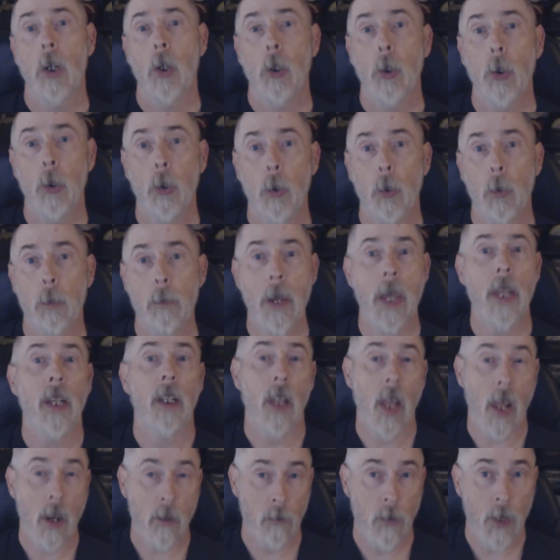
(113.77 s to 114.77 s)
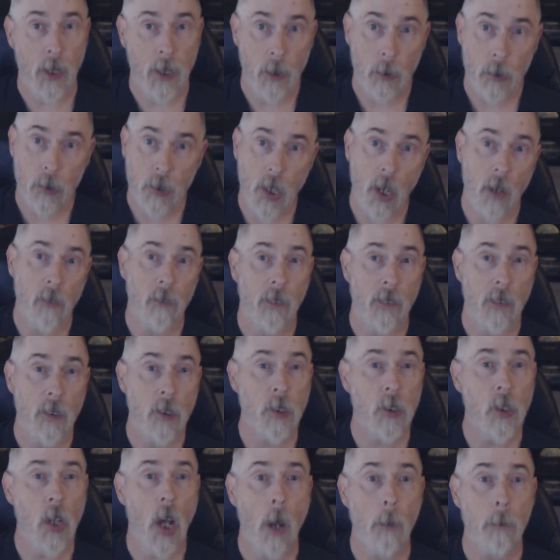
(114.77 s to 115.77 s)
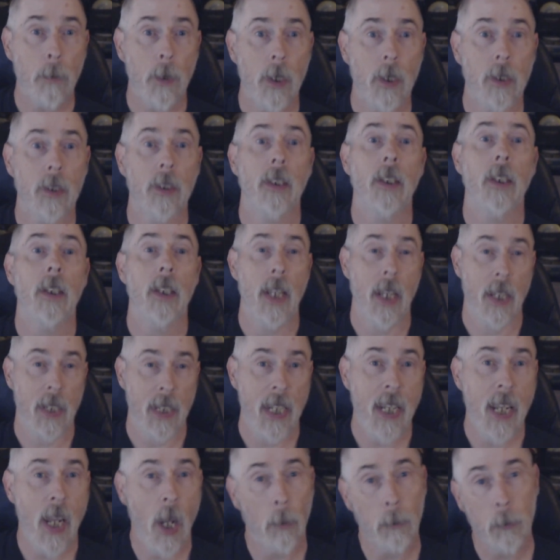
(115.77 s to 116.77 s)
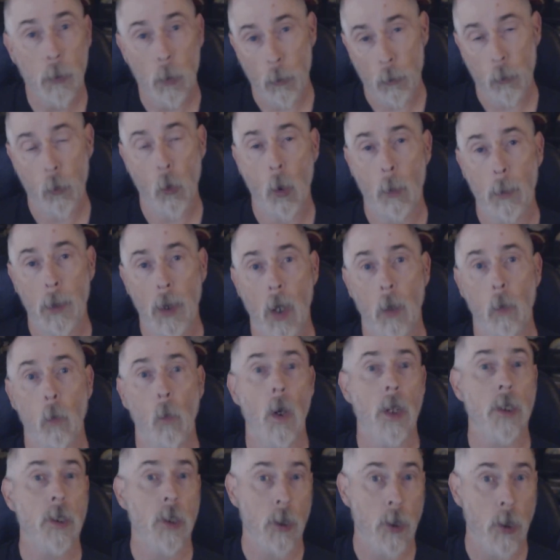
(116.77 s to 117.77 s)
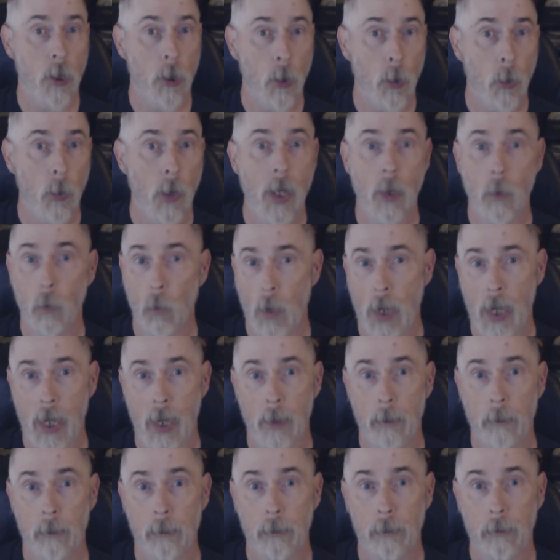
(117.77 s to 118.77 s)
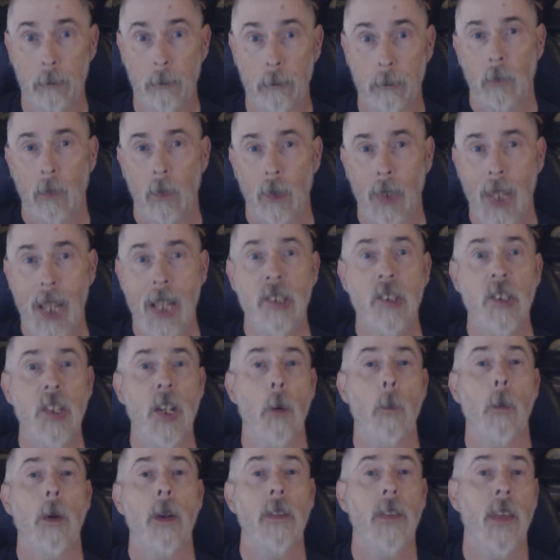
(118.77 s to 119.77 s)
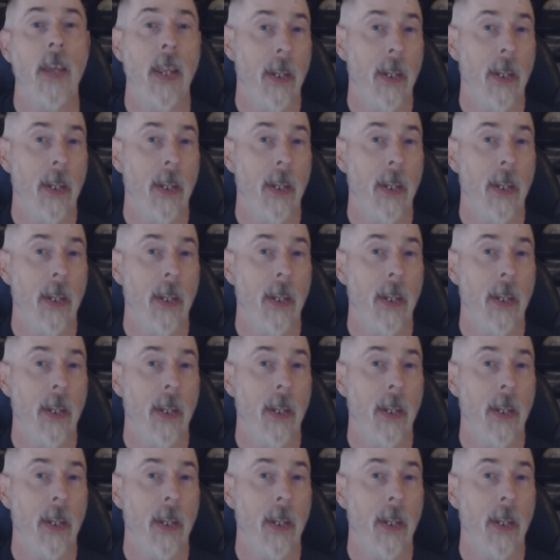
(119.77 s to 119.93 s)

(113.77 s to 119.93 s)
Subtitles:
who made a lot of videos covering this topic, and he helped inform me on what to do and when. Lastly, I want to